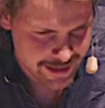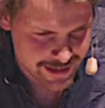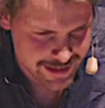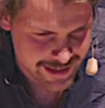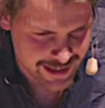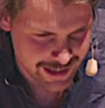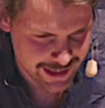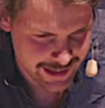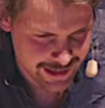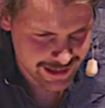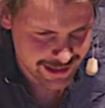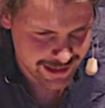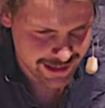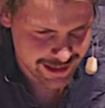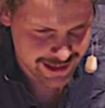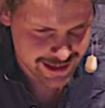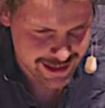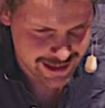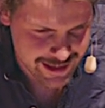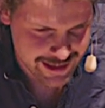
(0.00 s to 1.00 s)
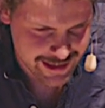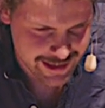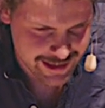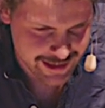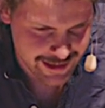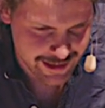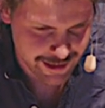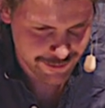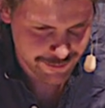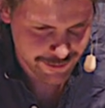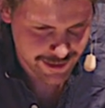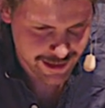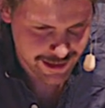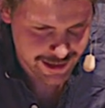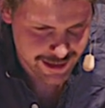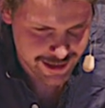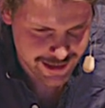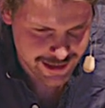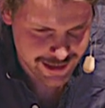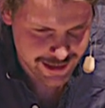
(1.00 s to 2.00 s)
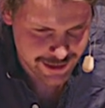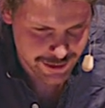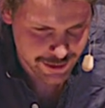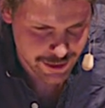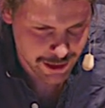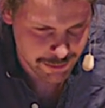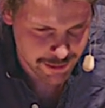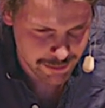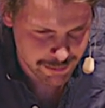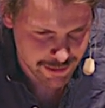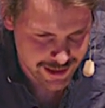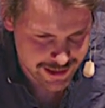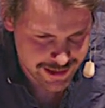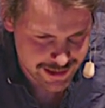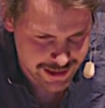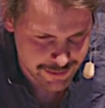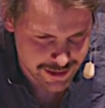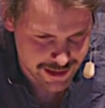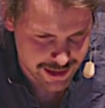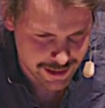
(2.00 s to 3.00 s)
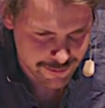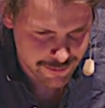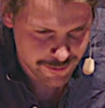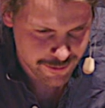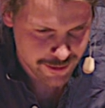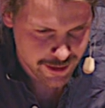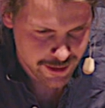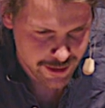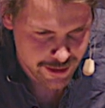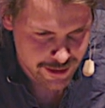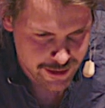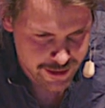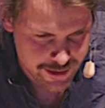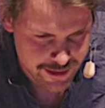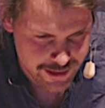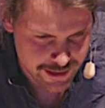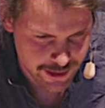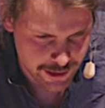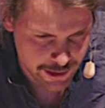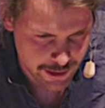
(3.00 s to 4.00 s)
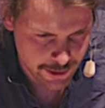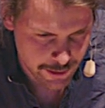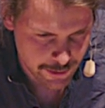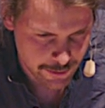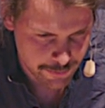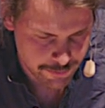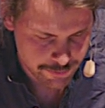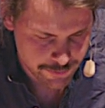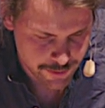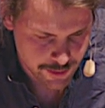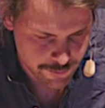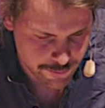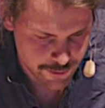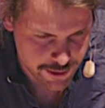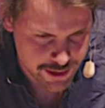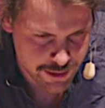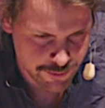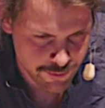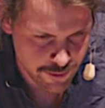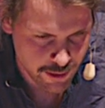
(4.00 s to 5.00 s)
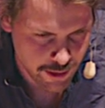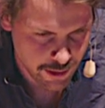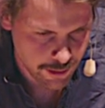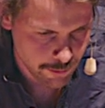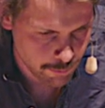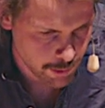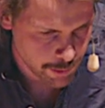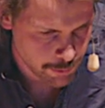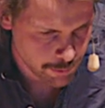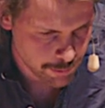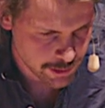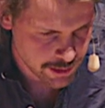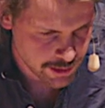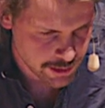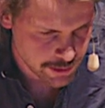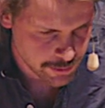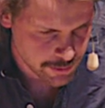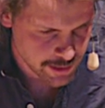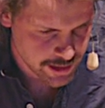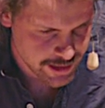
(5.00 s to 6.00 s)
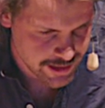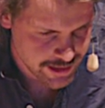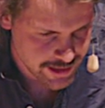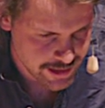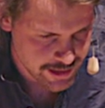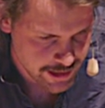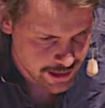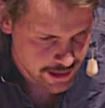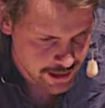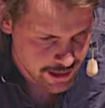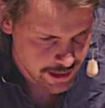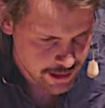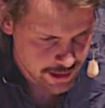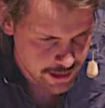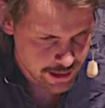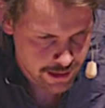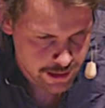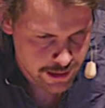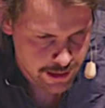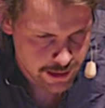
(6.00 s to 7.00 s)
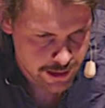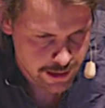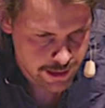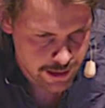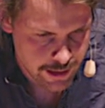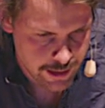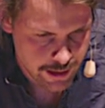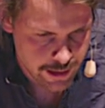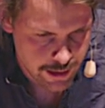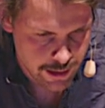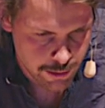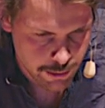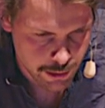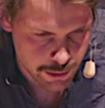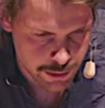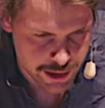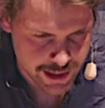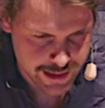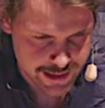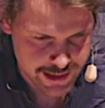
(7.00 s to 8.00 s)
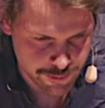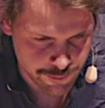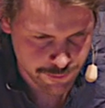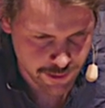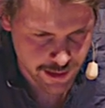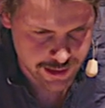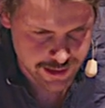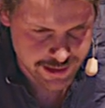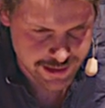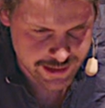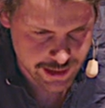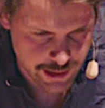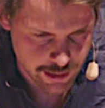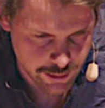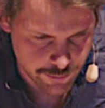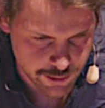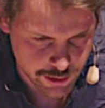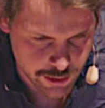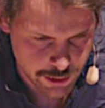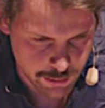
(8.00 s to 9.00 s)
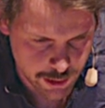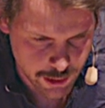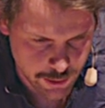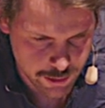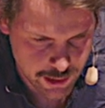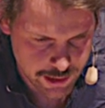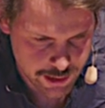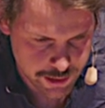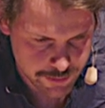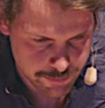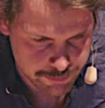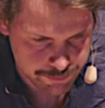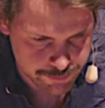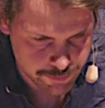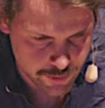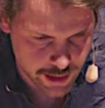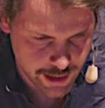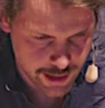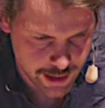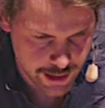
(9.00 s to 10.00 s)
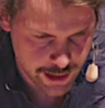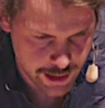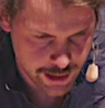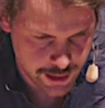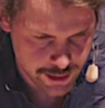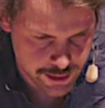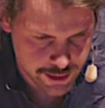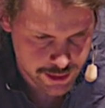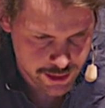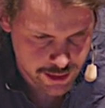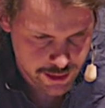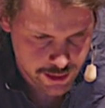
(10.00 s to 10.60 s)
sadly, I just I think I just need to copy paste some stuff. So first of all, what we will do is we'll just define the state of the component and